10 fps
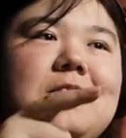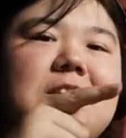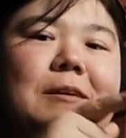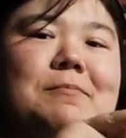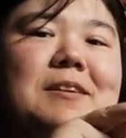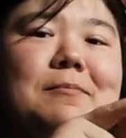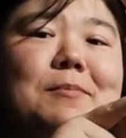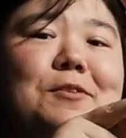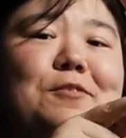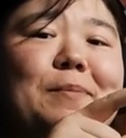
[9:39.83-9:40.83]
Something
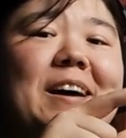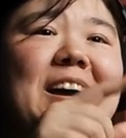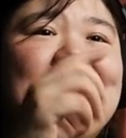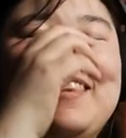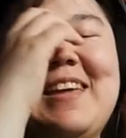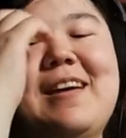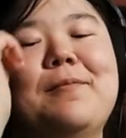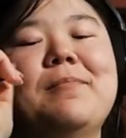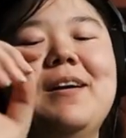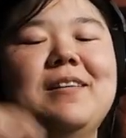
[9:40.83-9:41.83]
moved behind
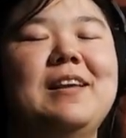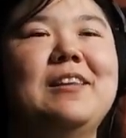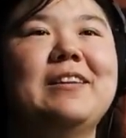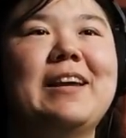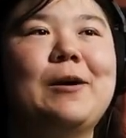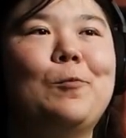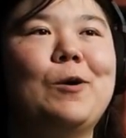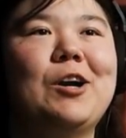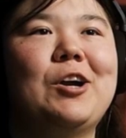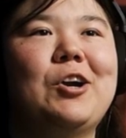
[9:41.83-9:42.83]
them. It looked like a
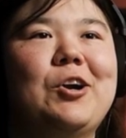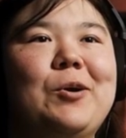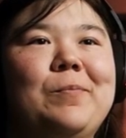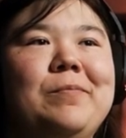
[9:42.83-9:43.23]
worm.